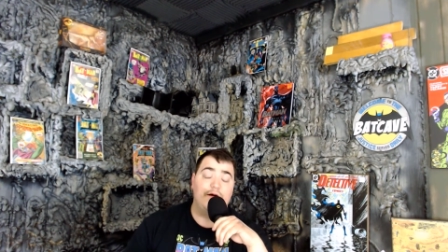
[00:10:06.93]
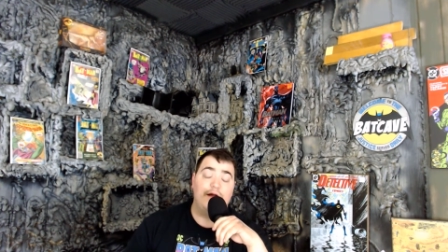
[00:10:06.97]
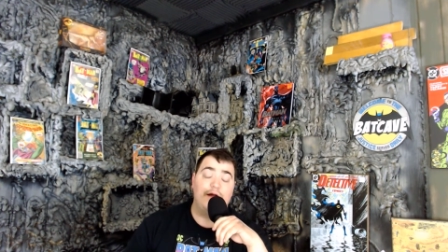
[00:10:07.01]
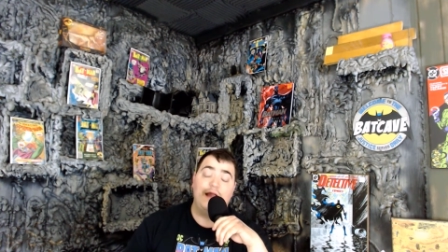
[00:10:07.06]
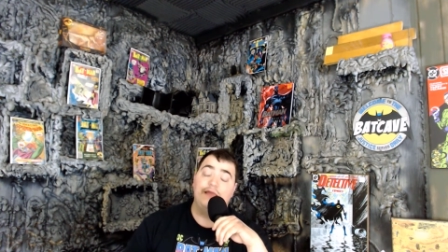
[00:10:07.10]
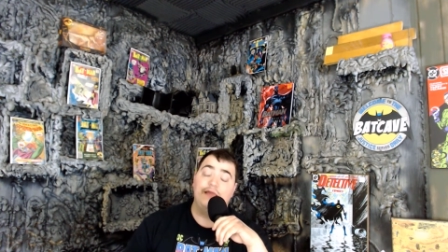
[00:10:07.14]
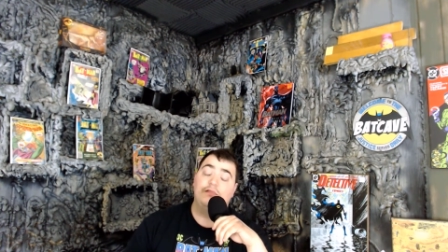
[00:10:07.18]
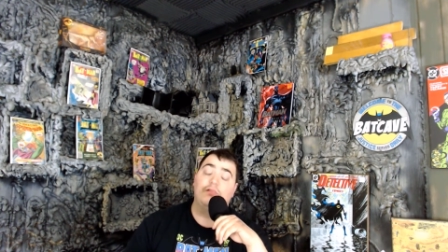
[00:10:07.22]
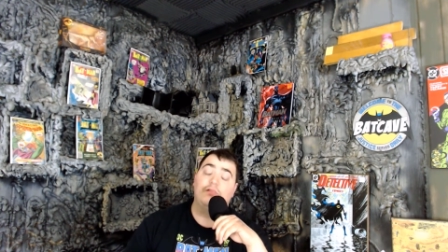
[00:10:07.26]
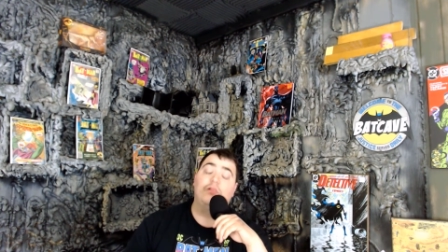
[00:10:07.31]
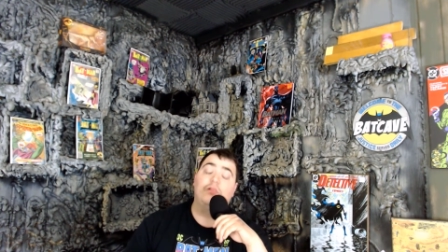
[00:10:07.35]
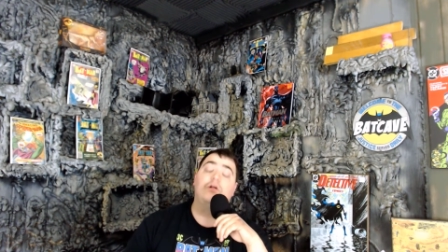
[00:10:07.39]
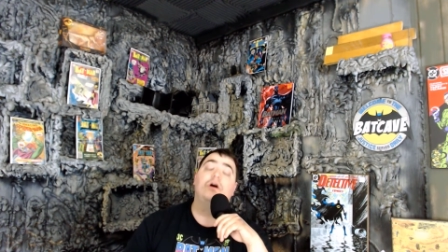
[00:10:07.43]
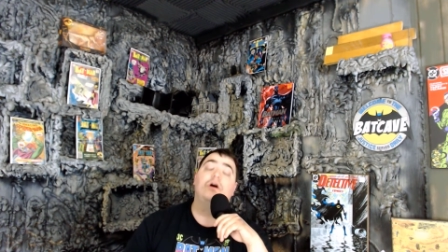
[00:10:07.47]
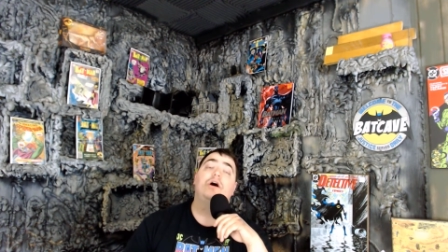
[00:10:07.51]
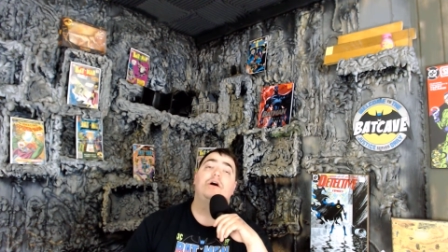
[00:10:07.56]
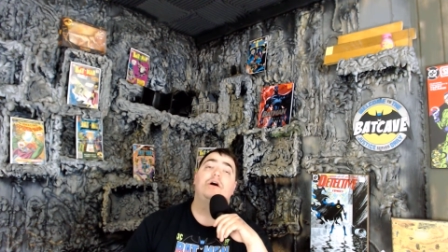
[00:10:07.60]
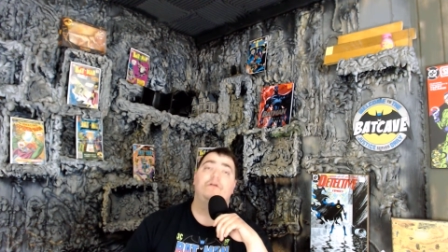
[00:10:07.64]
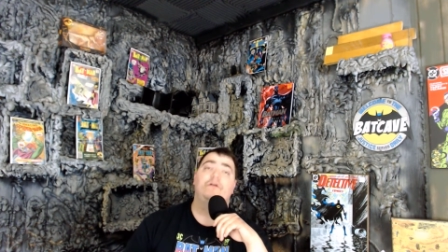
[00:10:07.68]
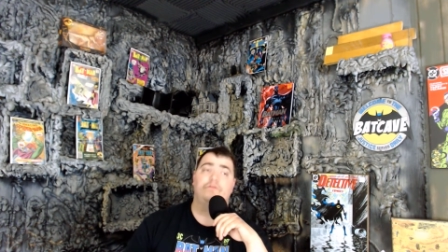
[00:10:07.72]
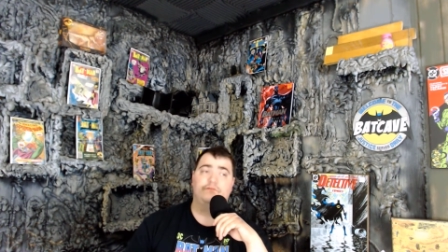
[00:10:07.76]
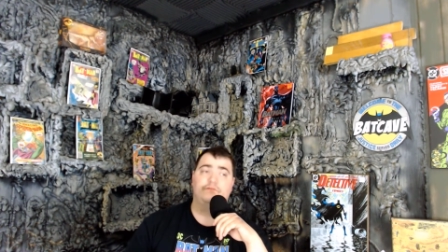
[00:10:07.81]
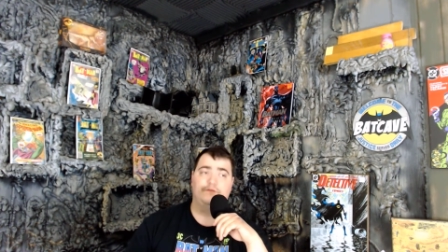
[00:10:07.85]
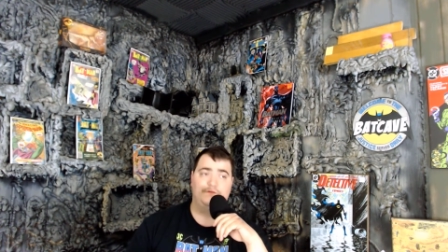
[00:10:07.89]
I
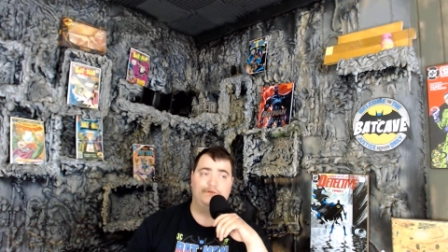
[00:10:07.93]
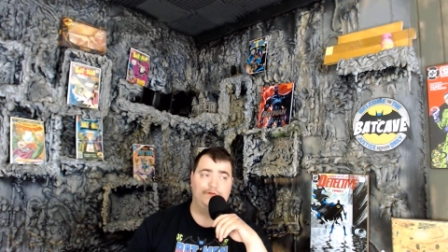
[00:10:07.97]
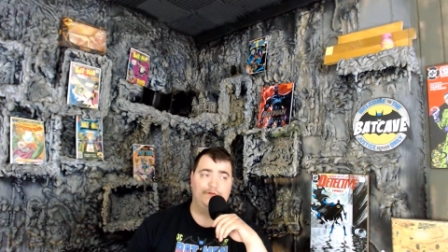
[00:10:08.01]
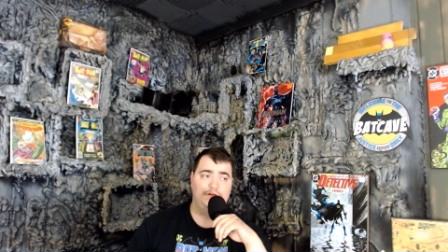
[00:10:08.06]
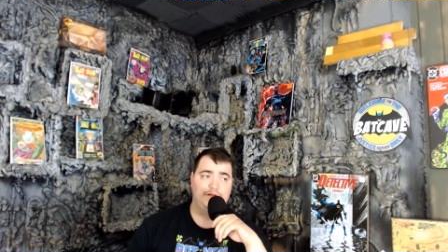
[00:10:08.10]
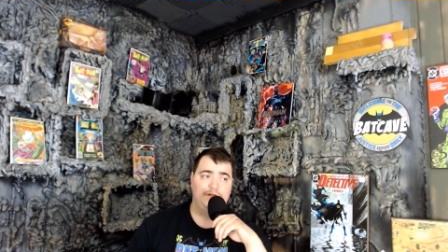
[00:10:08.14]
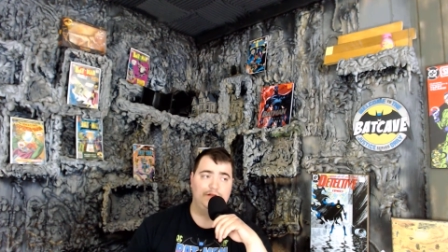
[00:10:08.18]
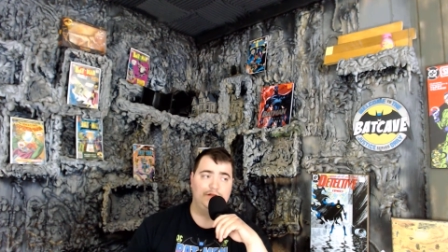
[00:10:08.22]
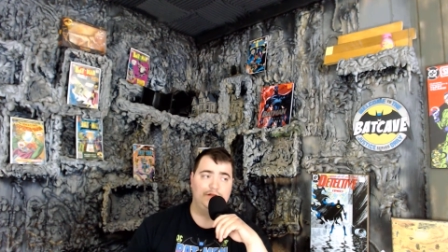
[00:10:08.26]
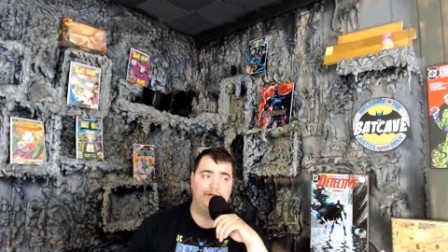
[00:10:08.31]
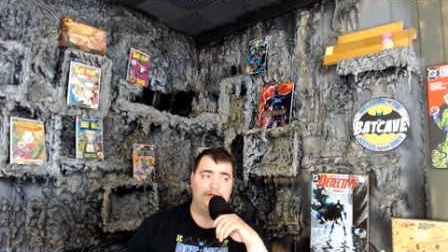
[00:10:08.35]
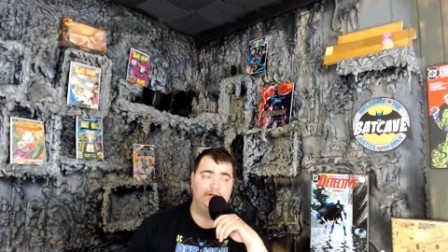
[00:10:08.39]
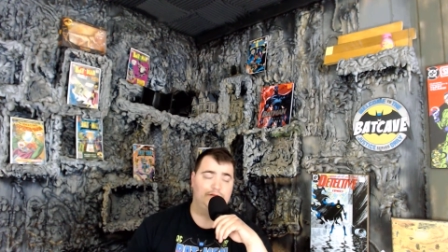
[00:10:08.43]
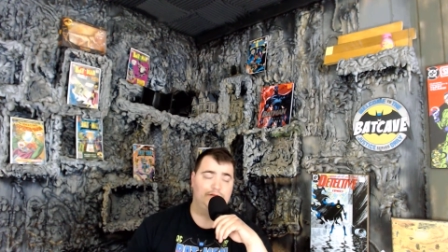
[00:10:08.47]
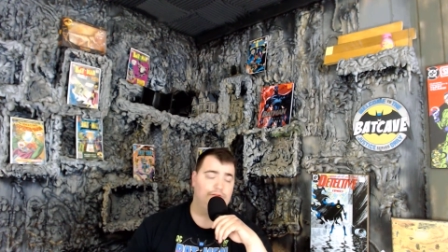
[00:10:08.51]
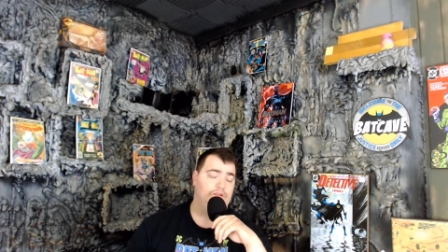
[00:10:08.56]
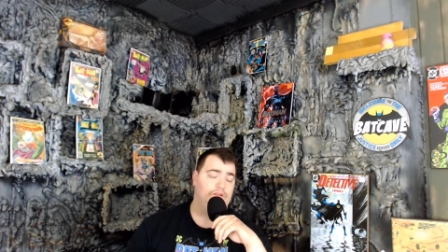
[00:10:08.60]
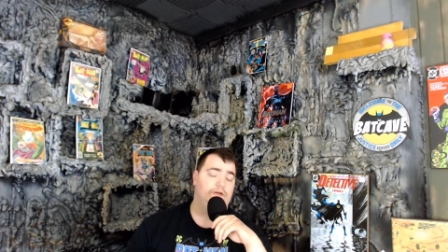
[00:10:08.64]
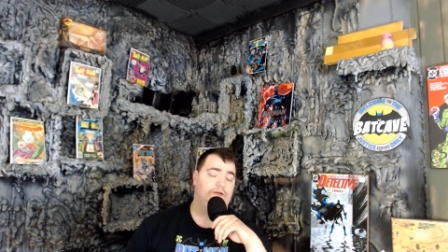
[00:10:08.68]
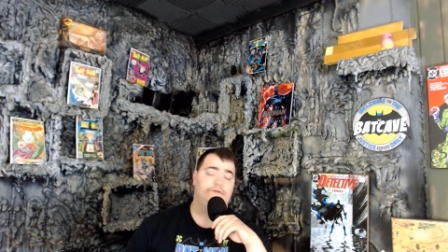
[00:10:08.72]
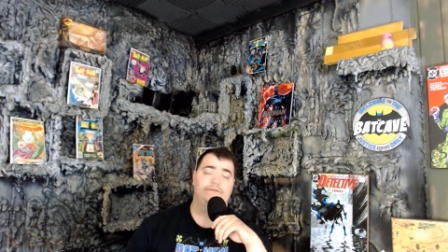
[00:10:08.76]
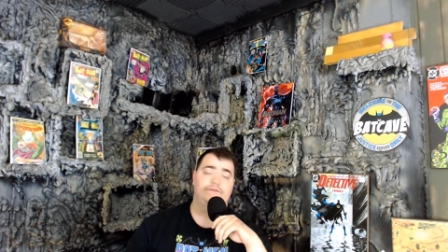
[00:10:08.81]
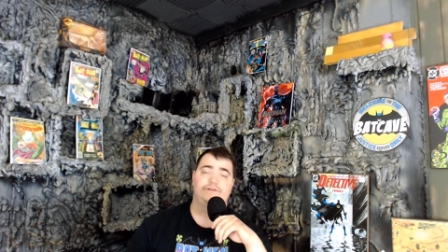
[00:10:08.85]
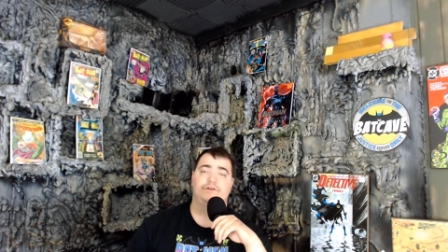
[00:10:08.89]
love
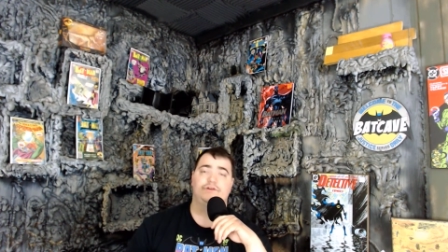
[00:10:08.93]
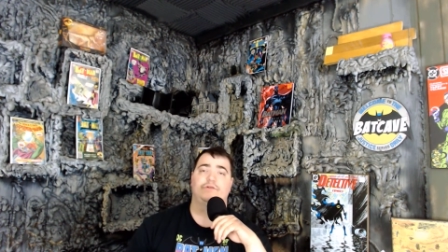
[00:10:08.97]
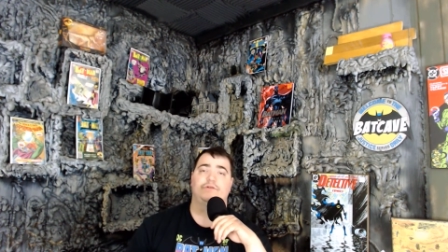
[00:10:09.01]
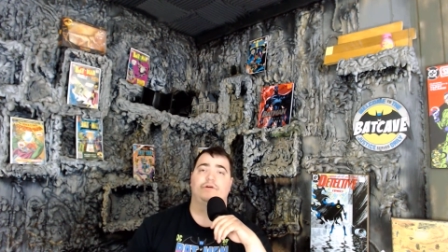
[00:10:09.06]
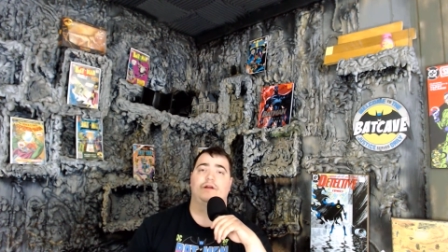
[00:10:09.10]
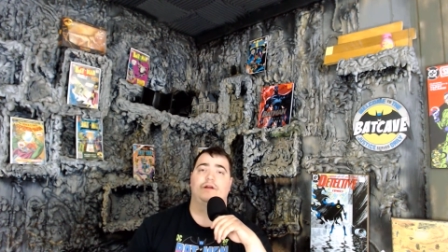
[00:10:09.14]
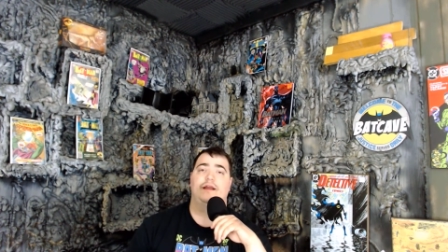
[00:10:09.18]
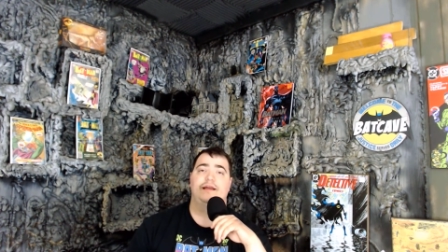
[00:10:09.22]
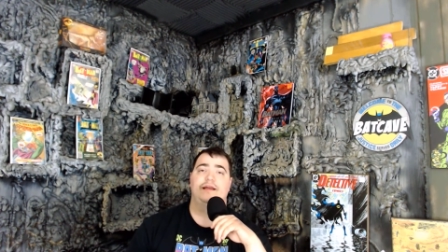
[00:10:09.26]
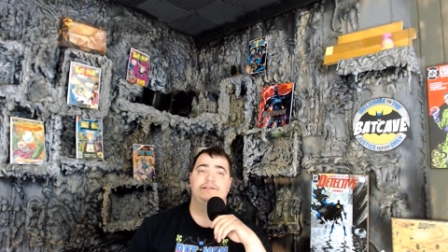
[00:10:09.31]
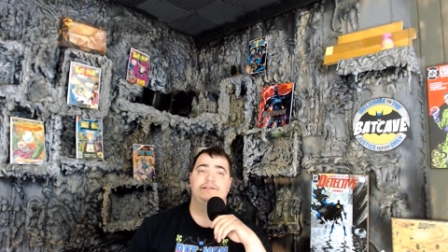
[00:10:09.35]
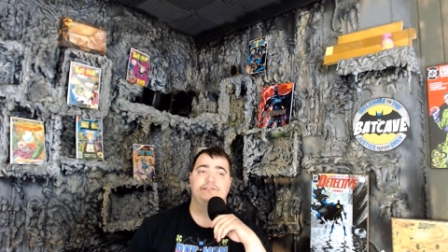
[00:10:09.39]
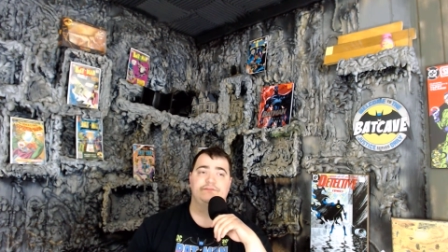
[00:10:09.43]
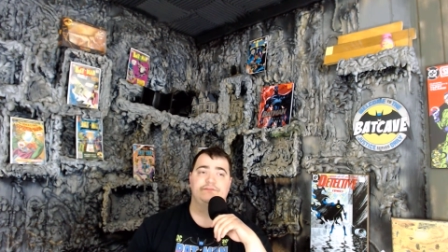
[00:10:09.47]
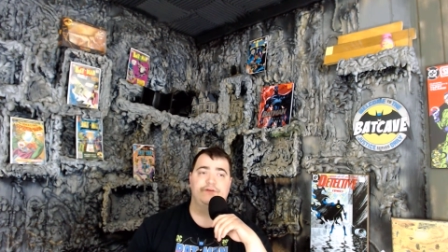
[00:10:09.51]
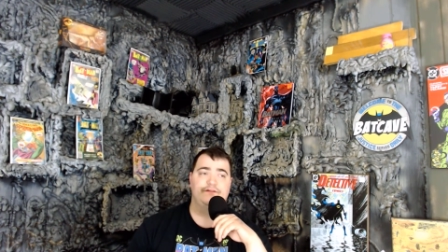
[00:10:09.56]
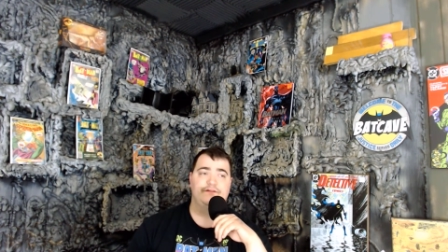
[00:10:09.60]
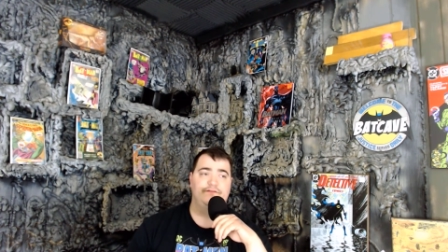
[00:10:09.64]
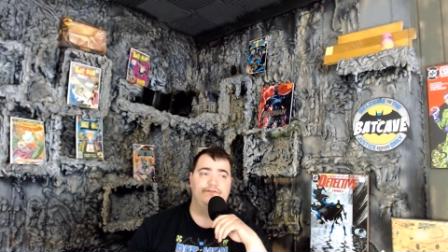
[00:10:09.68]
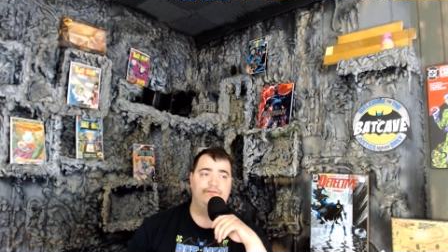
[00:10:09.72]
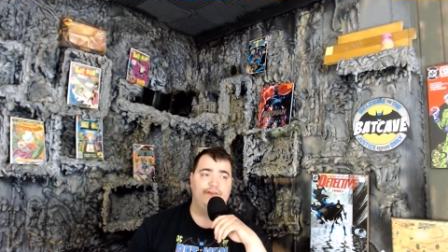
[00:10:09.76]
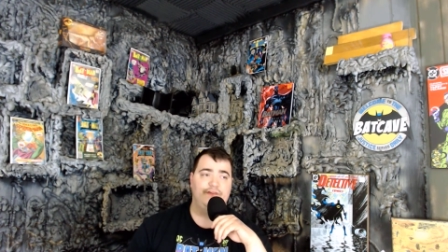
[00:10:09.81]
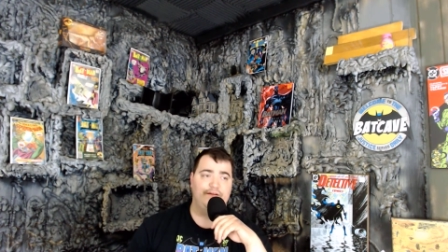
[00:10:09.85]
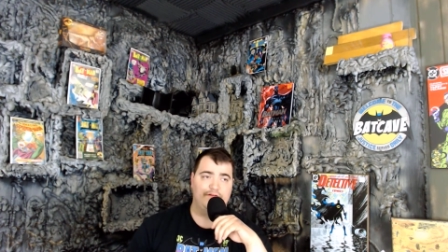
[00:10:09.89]
the Joker, guys. He's my
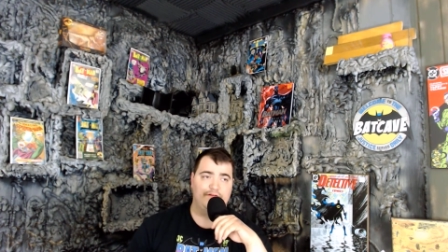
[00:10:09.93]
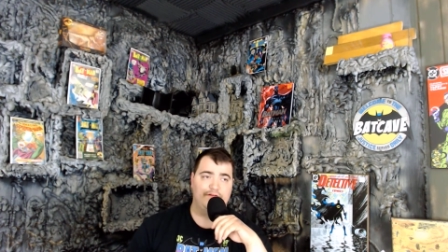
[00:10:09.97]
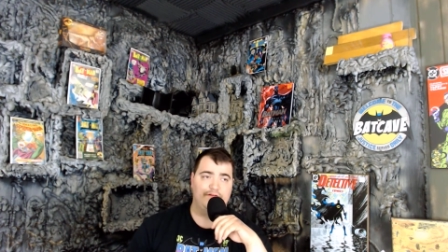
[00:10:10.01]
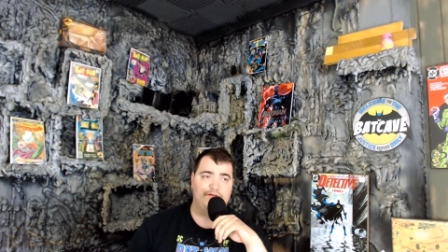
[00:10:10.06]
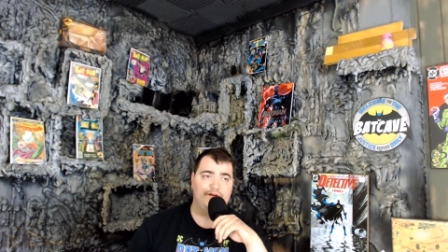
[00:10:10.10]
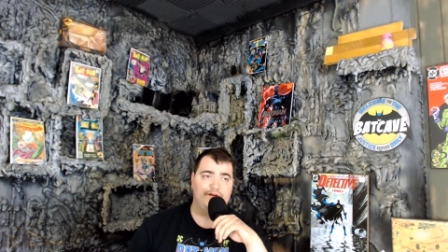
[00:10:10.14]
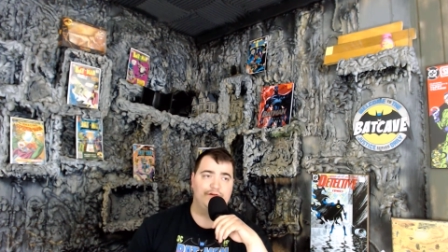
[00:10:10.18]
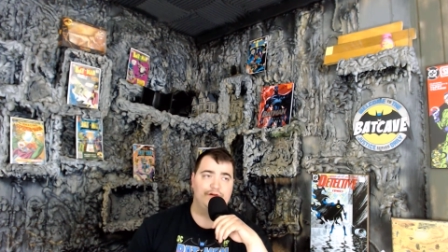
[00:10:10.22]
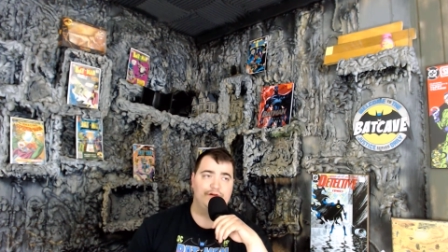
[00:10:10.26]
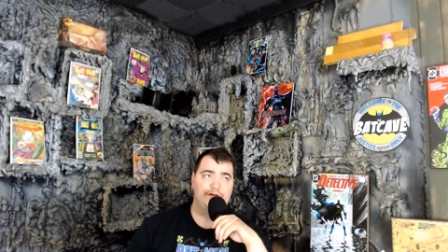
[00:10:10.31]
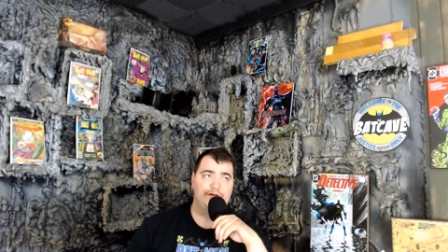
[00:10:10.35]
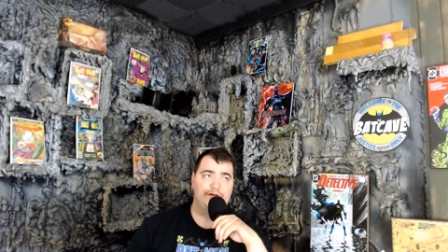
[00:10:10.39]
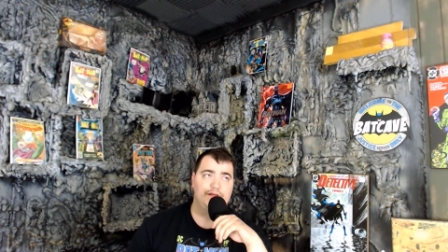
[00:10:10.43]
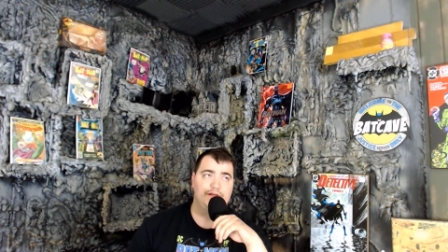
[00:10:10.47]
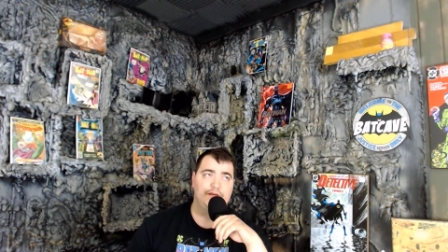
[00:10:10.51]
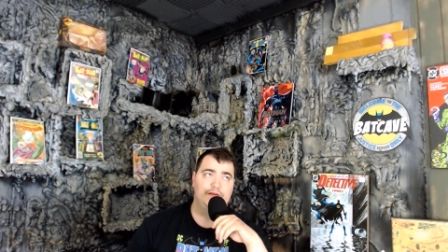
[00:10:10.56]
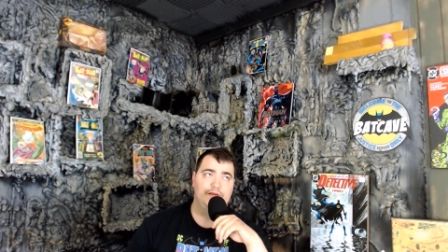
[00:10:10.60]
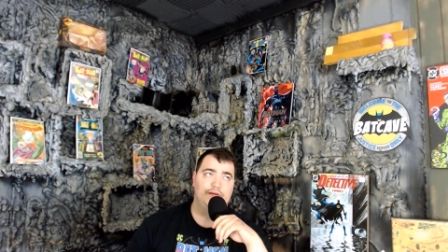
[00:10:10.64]
favorite villain.